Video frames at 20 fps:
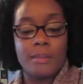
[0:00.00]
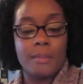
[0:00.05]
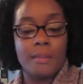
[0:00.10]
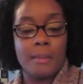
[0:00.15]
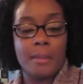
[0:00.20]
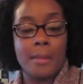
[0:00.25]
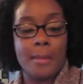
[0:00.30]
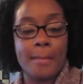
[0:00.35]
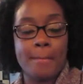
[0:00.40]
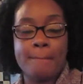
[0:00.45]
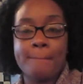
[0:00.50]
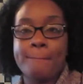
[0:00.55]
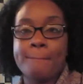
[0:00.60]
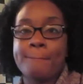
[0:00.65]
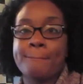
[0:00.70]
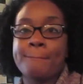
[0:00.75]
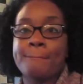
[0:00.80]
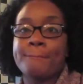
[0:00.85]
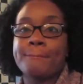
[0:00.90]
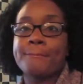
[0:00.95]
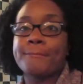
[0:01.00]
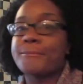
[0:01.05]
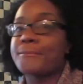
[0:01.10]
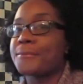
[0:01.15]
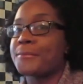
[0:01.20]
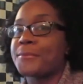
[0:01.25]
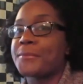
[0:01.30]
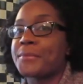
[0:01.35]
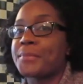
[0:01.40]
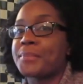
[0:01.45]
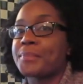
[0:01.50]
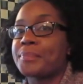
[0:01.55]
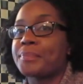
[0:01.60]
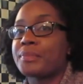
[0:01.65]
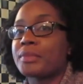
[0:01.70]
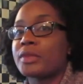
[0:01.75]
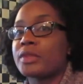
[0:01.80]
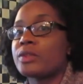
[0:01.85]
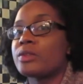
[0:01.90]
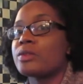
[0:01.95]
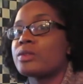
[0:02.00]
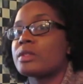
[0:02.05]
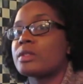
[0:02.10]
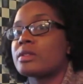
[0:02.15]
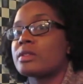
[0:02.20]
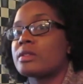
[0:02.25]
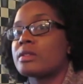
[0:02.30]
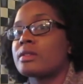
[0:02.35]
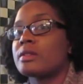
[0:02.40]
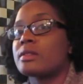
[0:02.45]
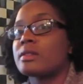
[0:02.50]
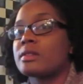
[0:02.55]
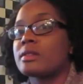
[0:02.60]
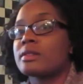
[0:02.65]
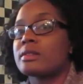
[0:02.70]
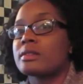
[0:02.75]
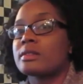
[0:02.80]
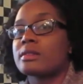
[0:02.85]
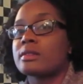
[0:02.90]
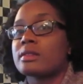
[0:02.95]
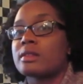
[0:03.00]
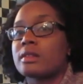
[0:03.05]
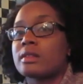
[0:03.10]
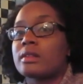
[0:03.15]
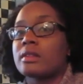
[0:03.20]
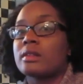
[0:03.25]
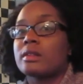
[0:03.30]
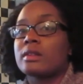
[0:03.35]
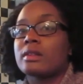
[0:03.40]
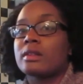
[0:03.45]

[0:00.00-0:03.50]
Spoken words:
A hip hop story. That's his first novel.